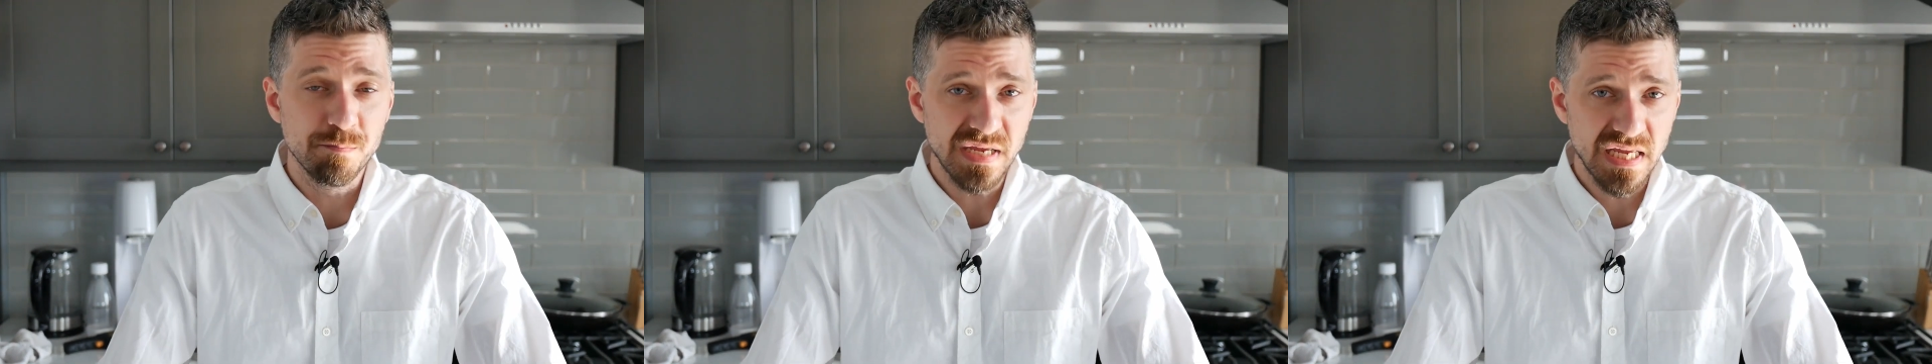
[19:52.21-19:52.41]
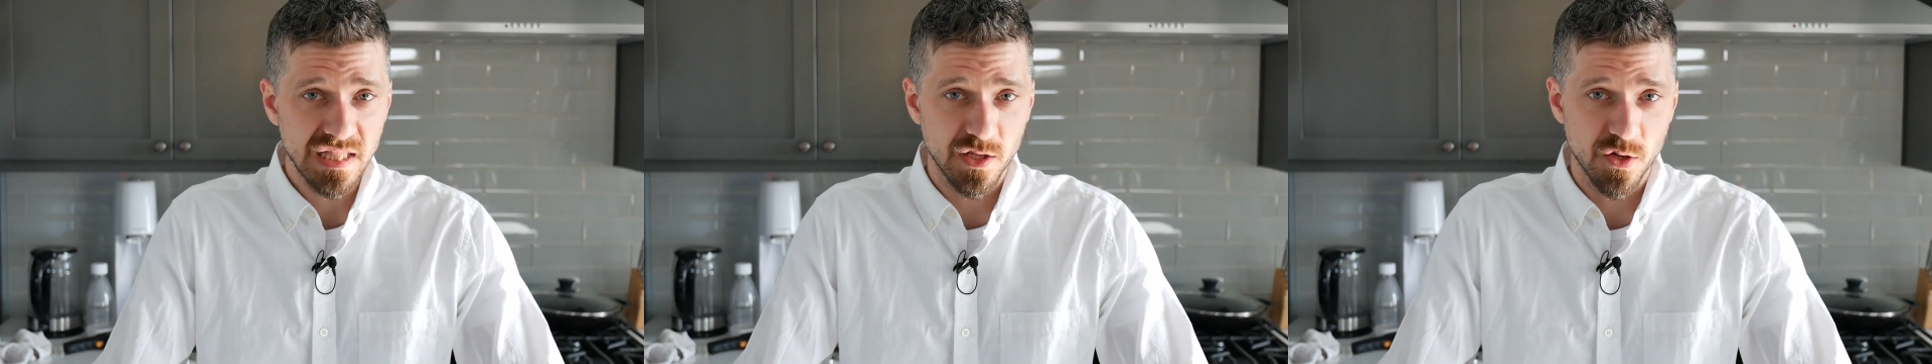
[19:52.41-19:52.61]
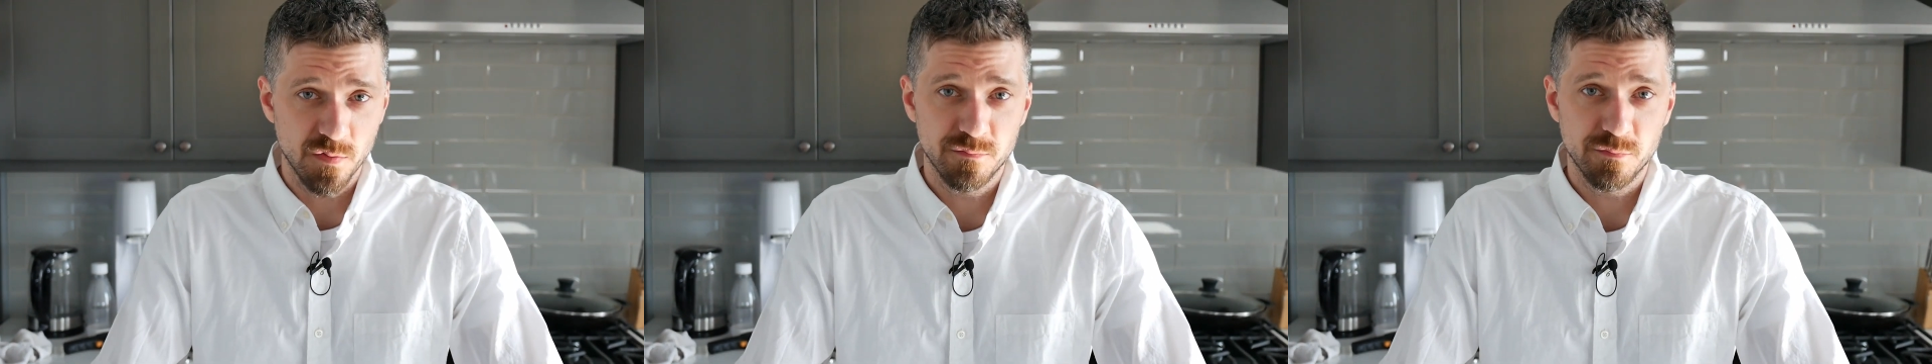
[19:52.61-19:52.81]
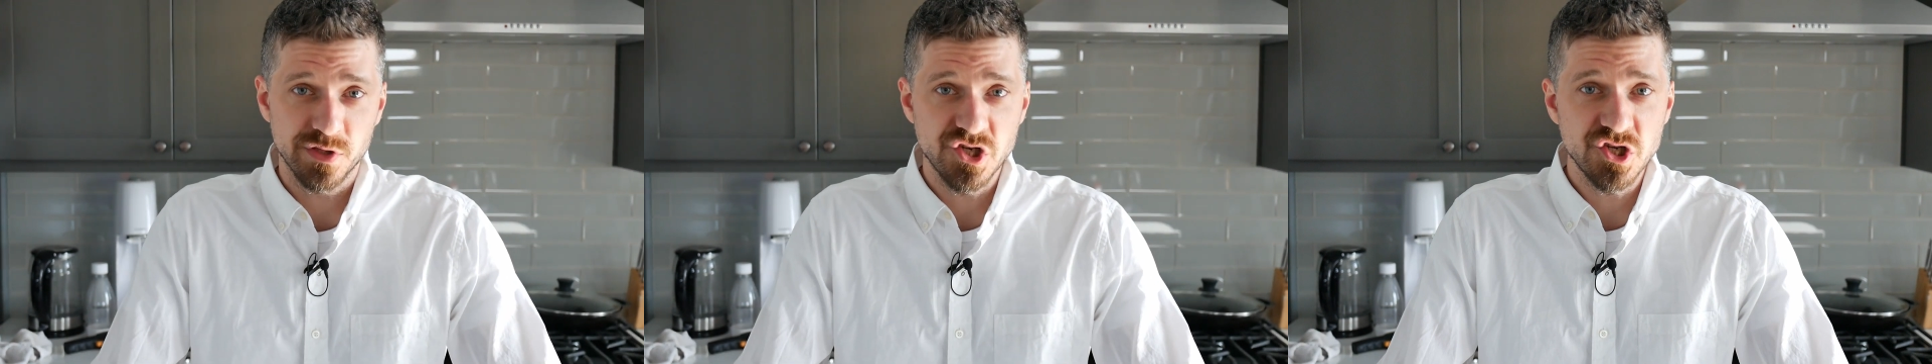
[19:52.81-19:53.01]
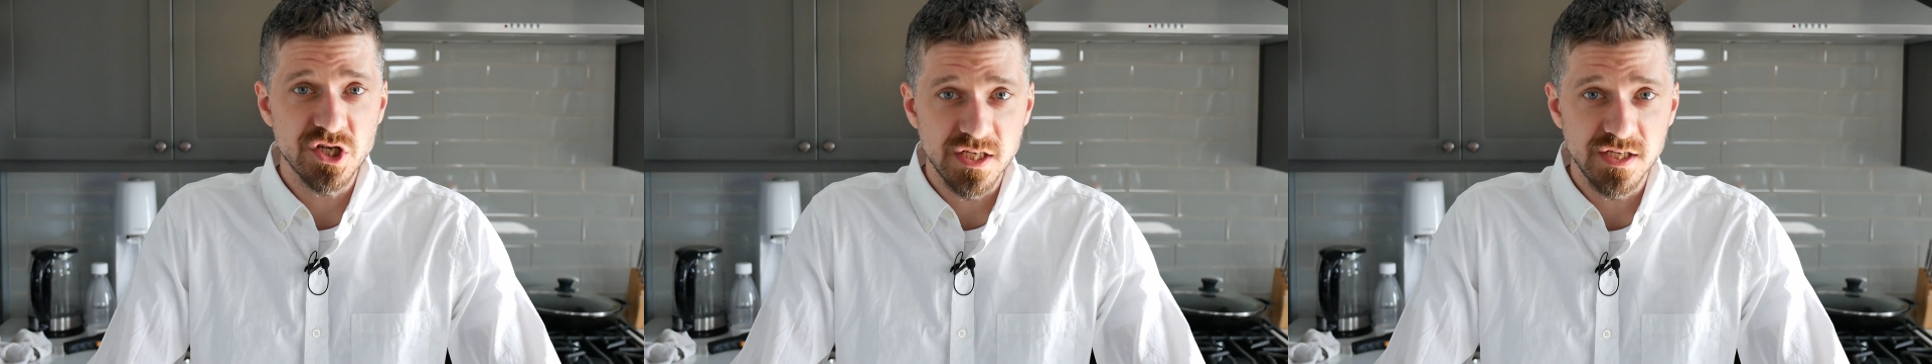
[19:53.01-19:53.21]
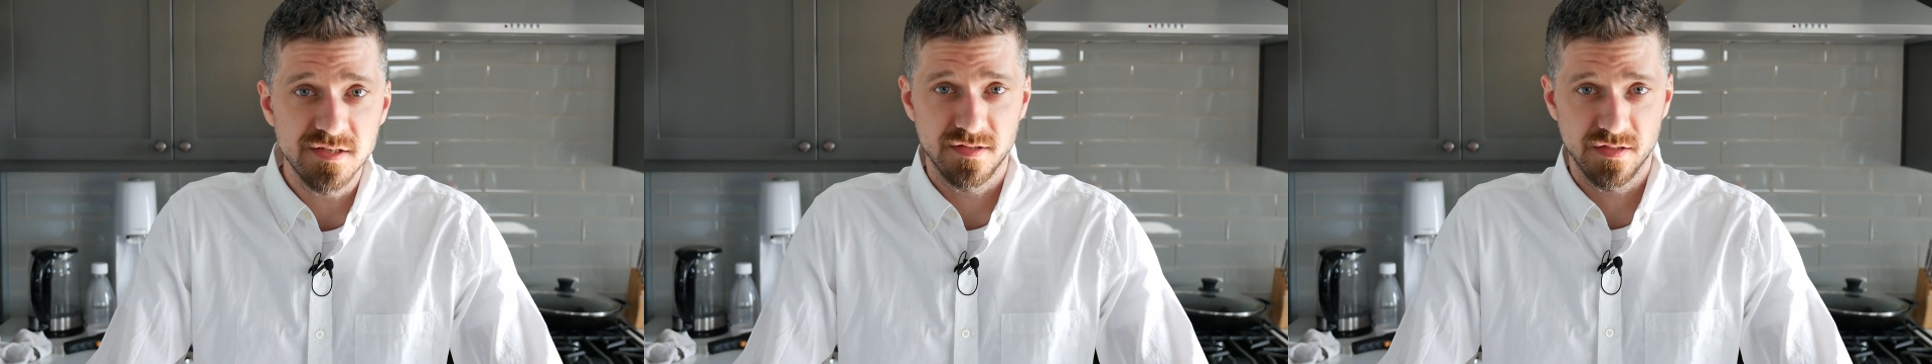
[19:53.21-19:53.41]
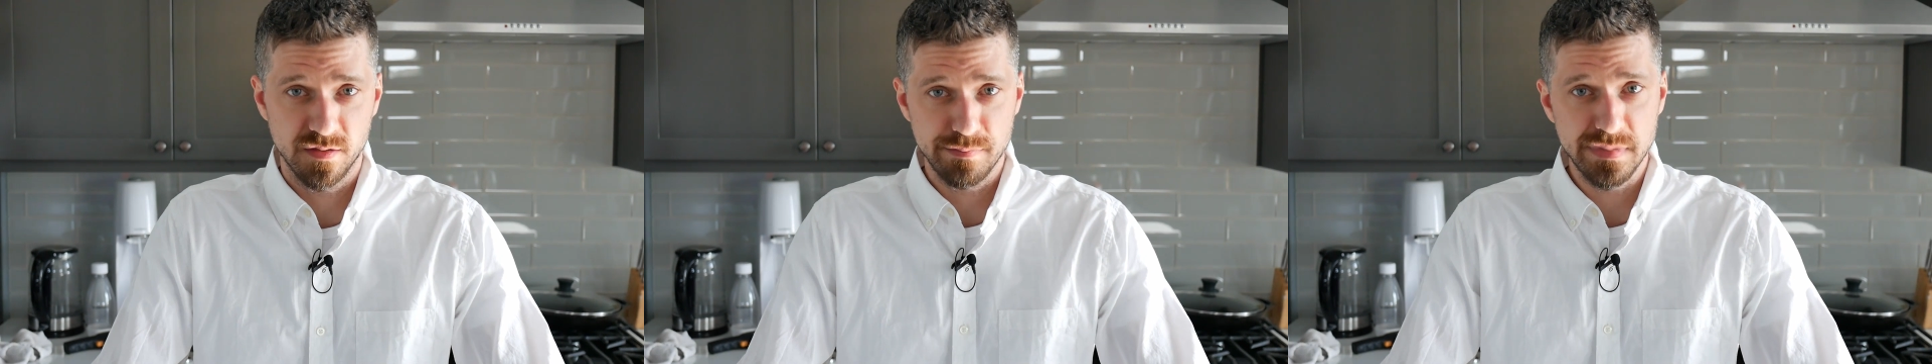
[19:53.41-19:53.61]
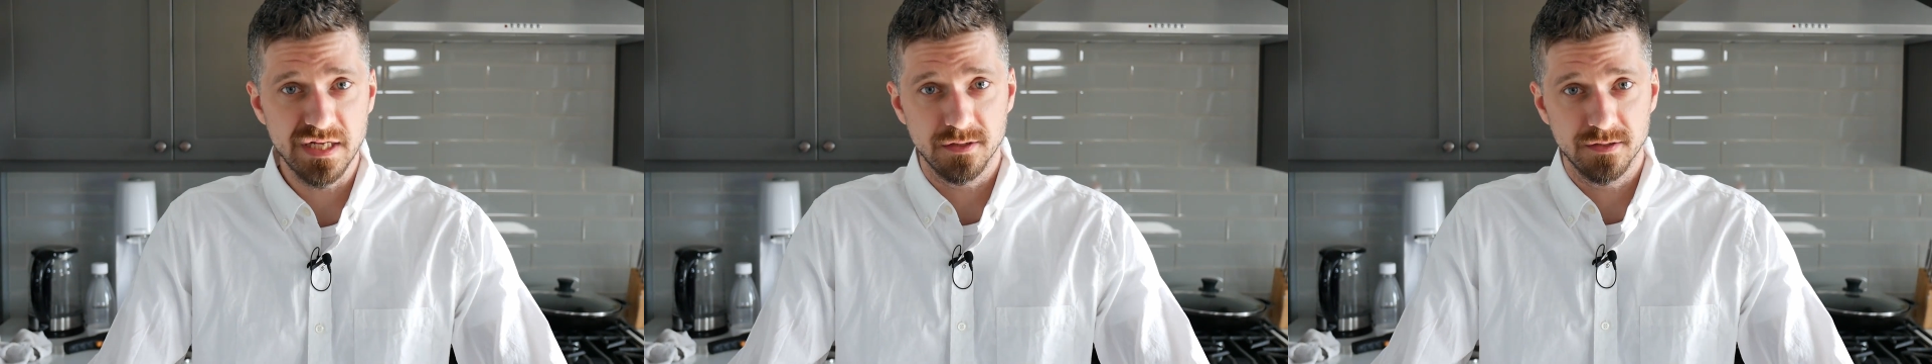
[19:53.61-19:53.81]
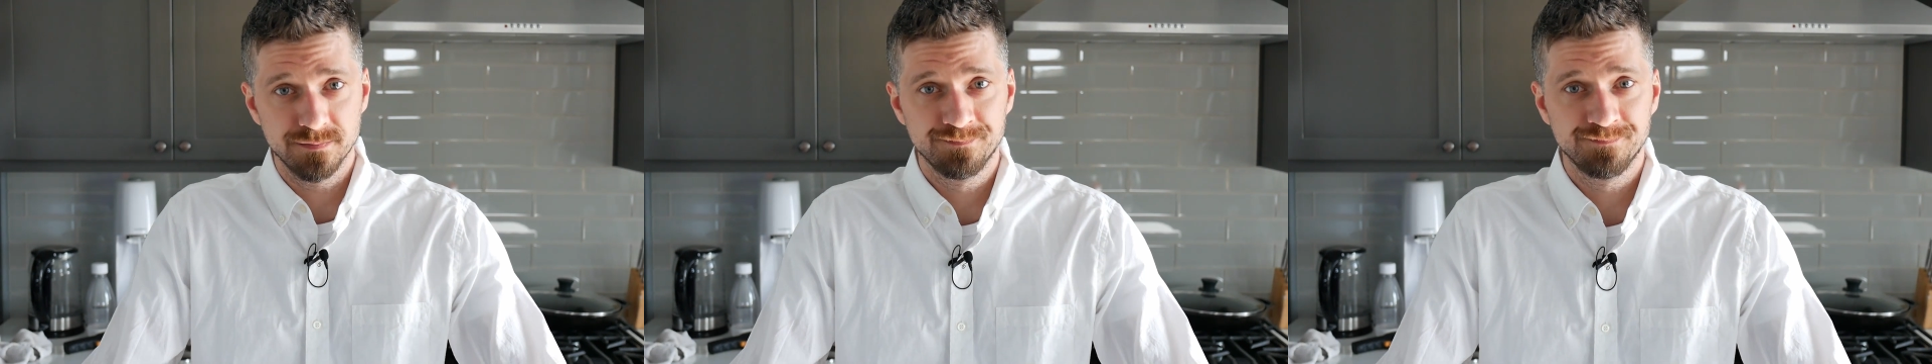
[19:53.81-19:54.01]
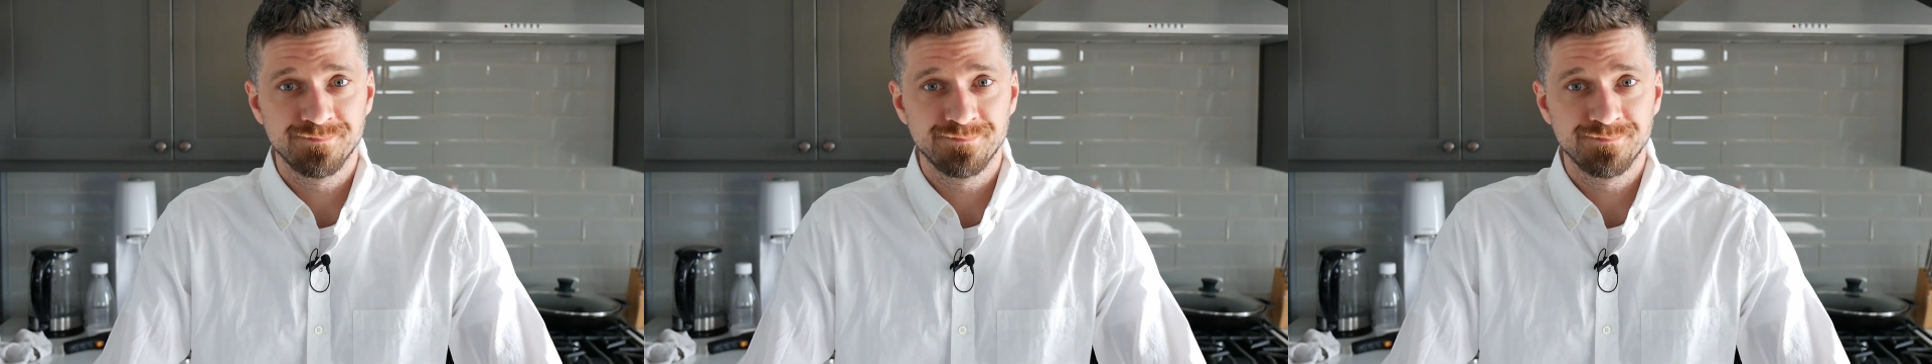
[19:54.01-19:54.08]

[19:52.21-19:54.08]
meatloaf with cheese in the middle.